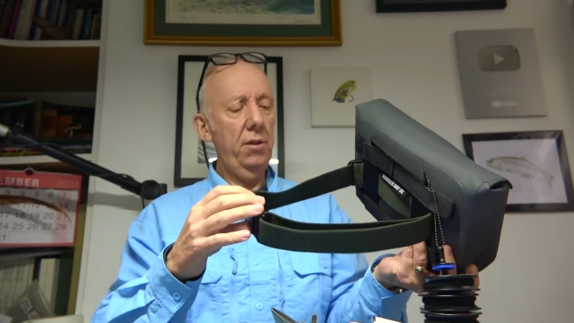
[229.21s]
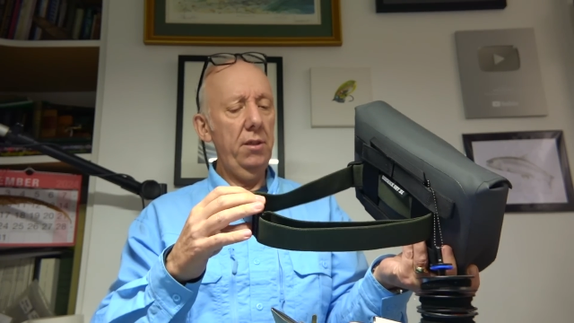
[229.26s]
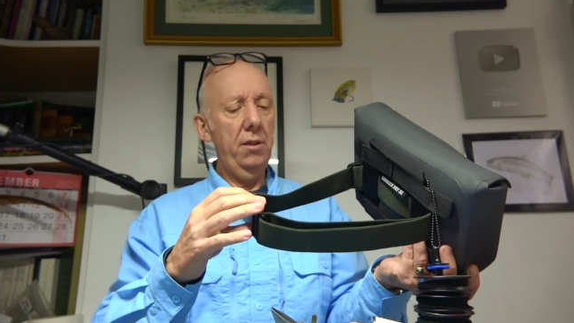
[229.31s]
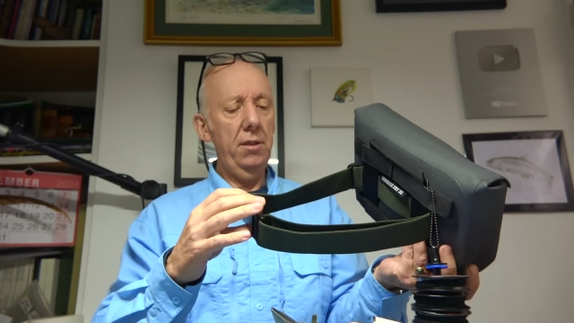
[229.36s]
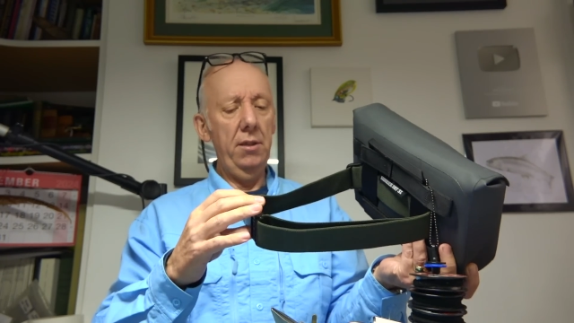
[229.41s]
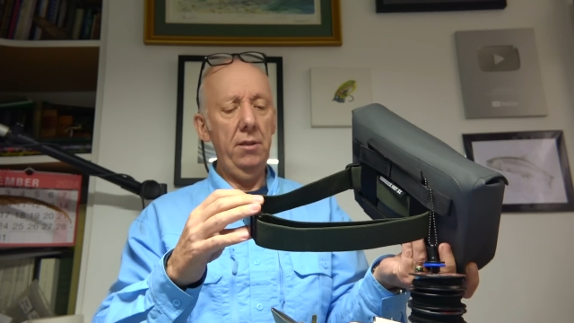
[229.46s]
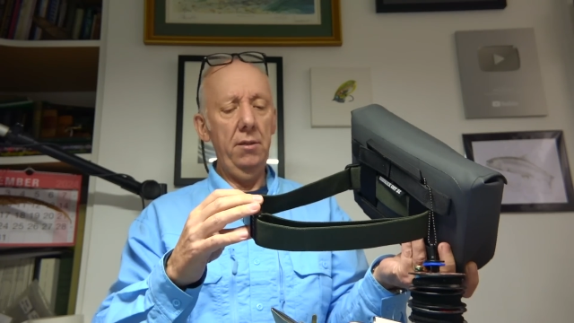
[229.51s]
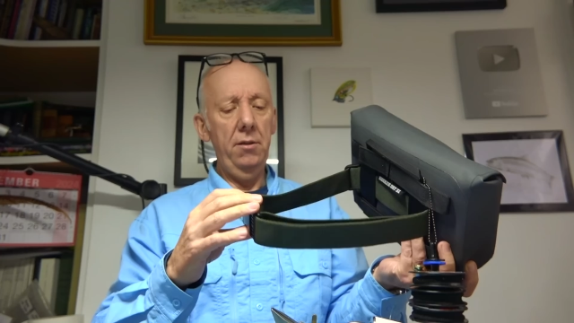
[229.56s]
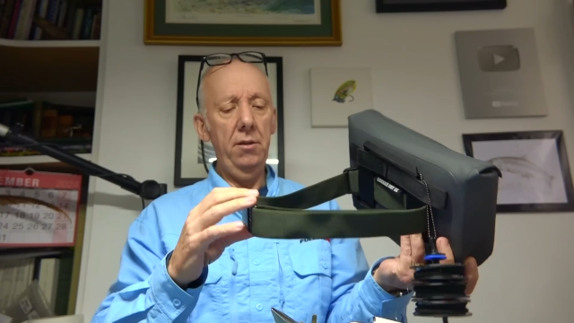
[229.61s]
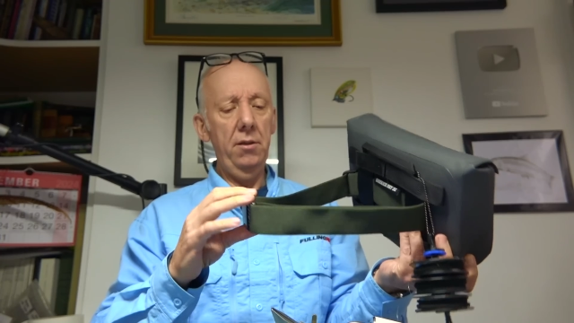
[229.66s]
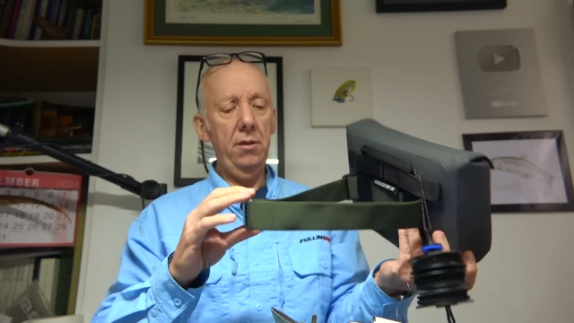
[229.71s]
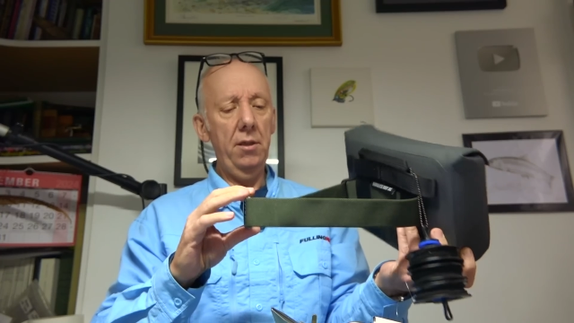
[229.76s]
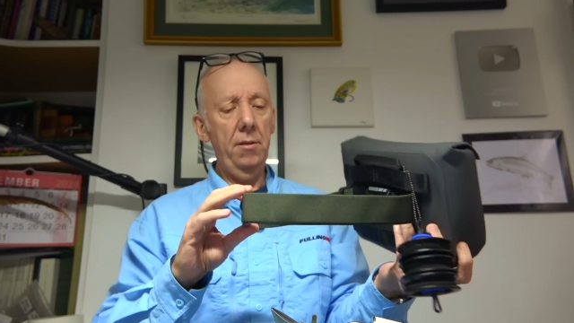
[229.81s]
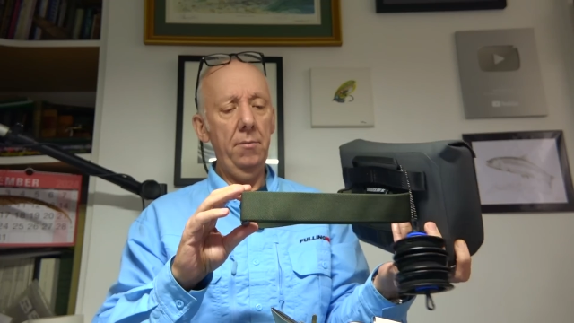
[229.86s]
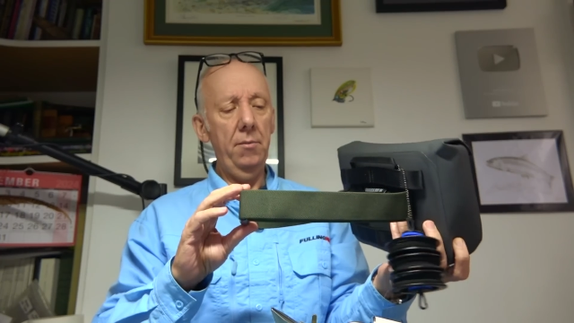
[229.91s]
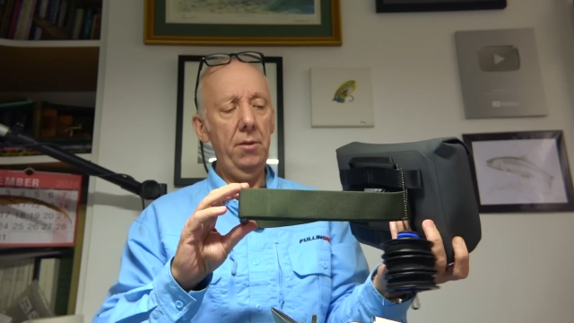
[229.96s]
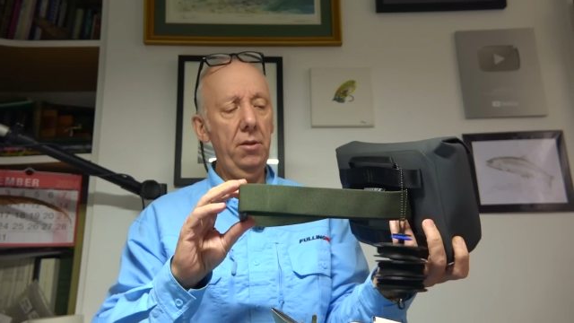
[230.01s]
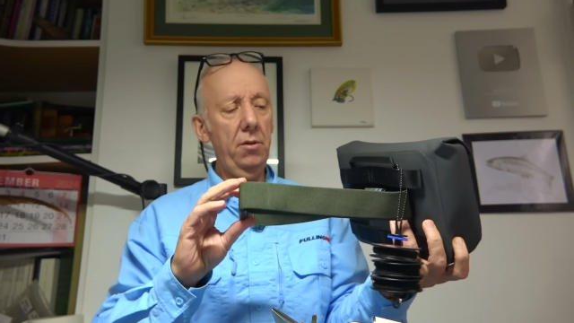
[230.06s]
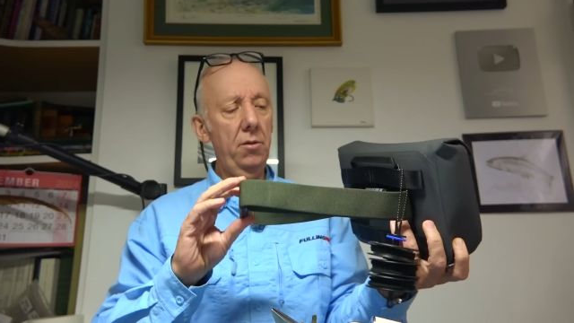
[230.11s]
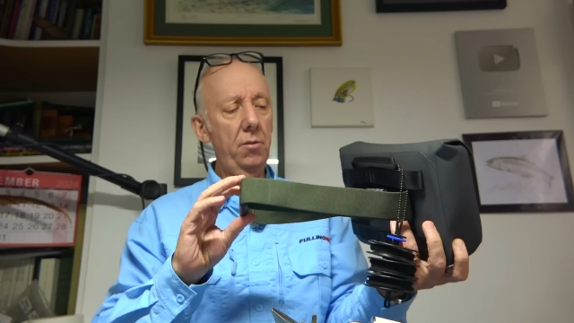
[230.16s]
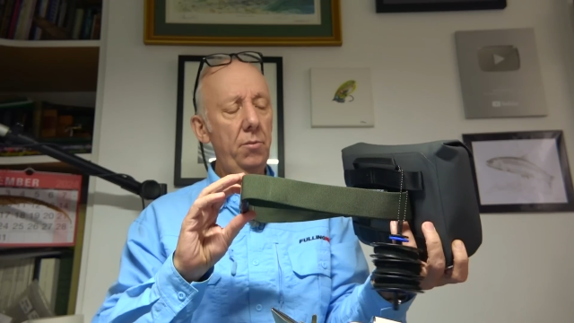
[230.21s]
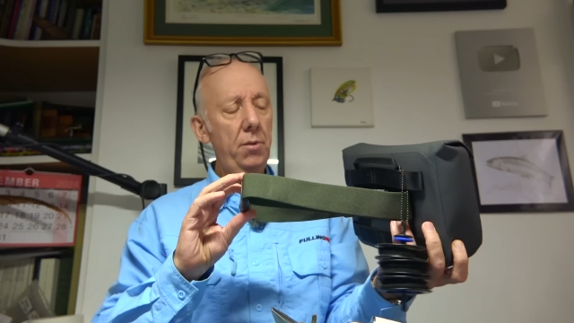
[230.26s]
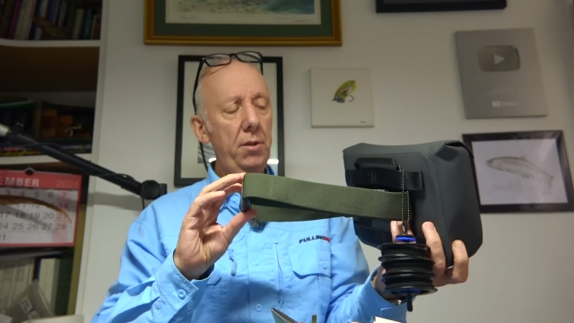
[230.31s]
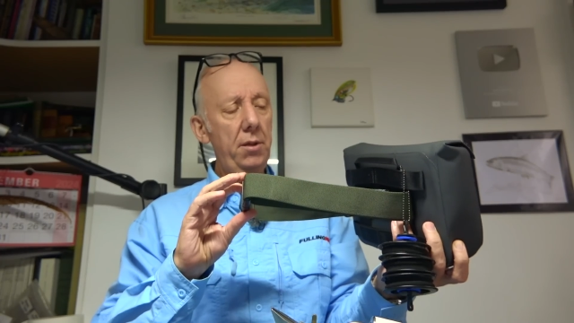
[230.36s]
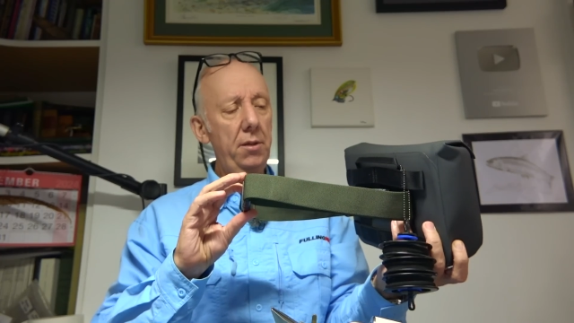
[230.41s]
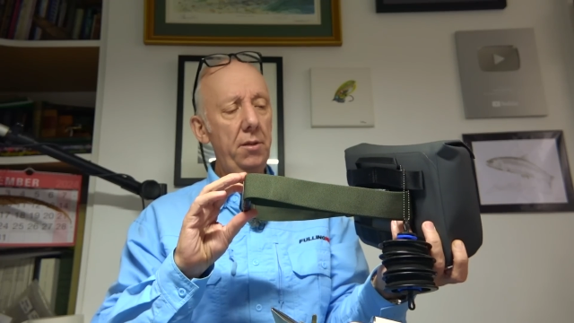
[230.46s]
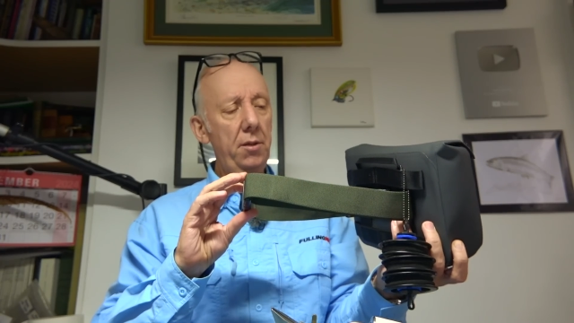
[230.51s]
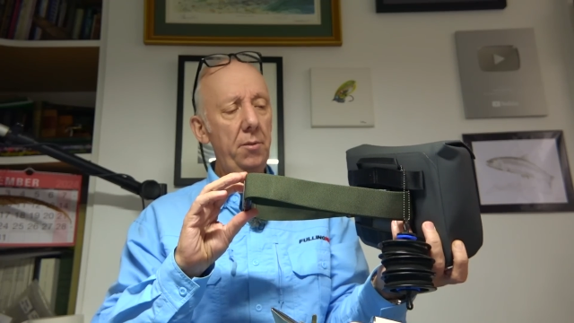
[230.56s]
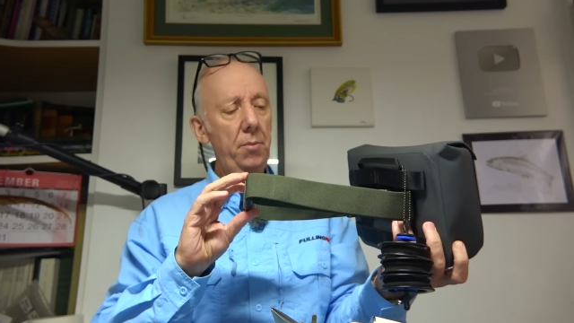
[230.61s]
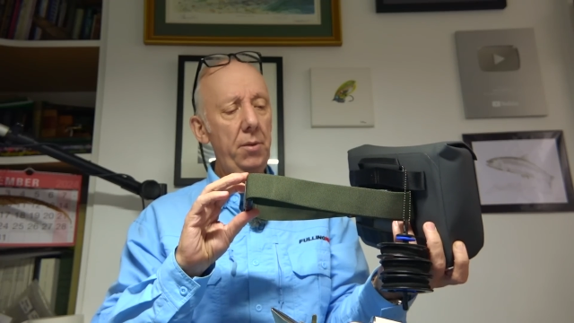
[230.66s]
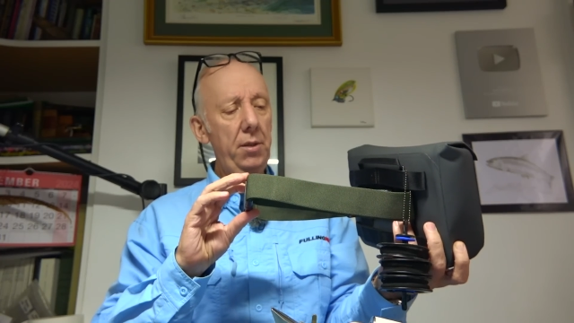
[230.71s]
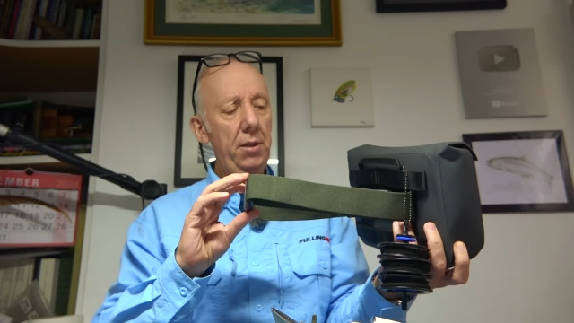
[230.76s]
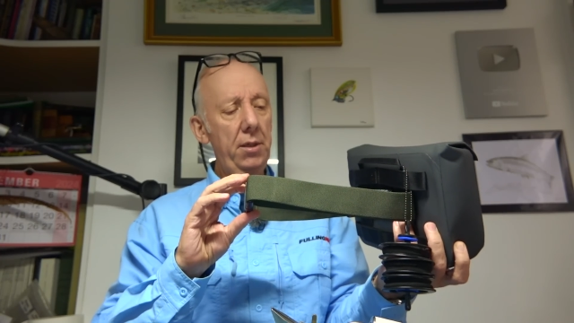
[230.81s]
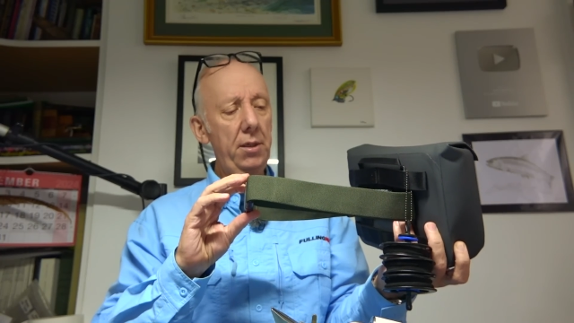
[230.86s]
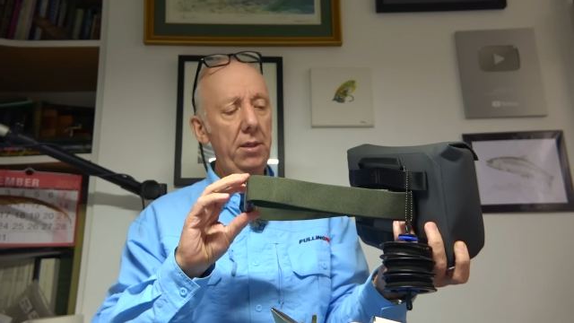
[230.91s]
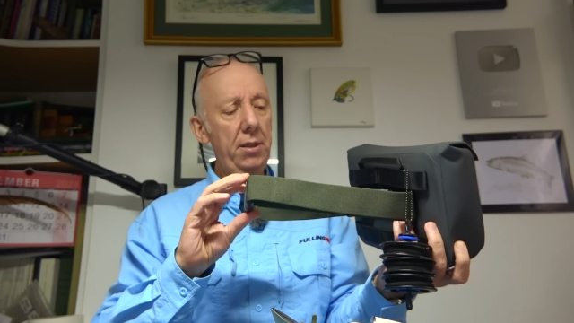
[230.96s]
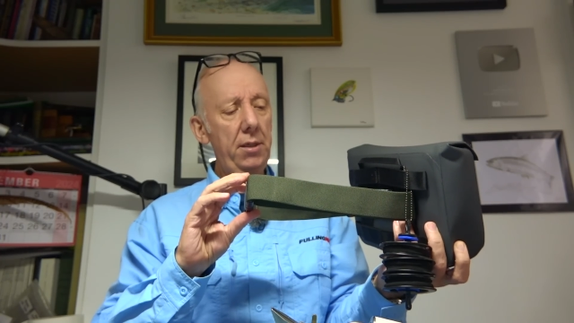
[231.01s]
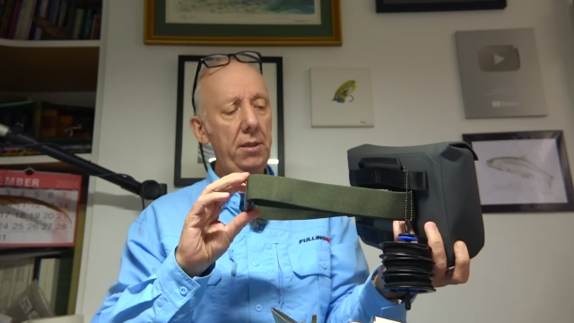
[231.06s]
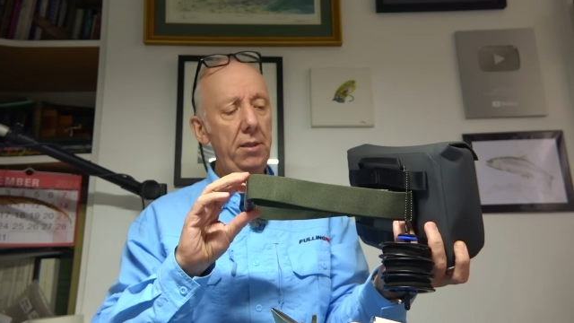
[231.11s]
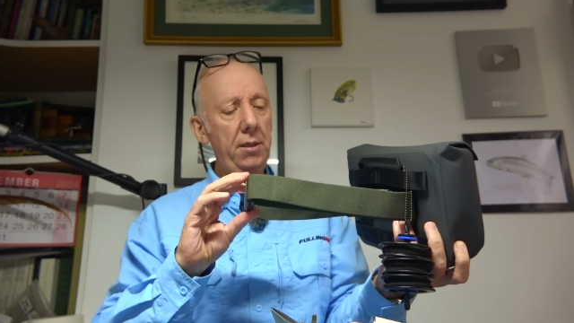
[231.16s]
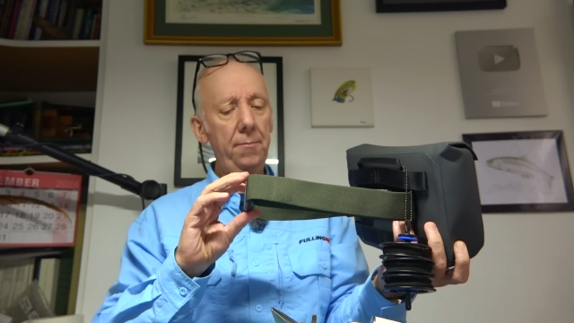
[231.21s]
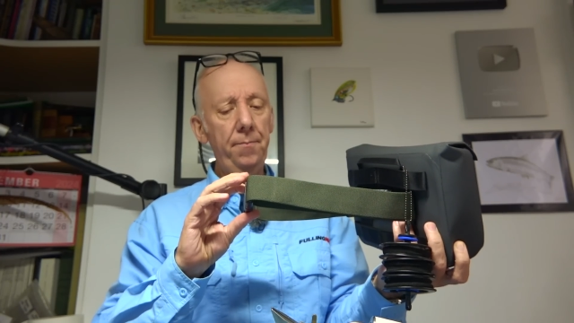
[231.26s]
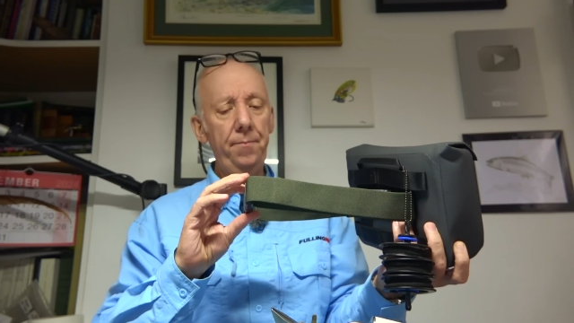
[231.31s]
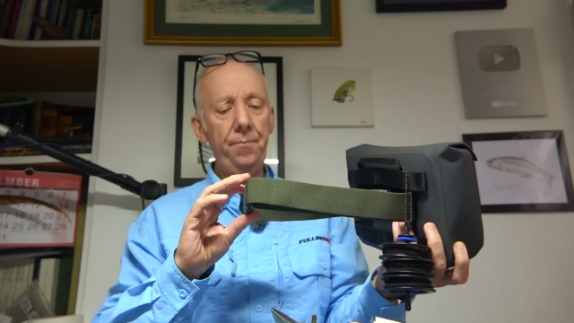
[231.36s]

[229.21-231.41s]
It just happened to come with another pair I had.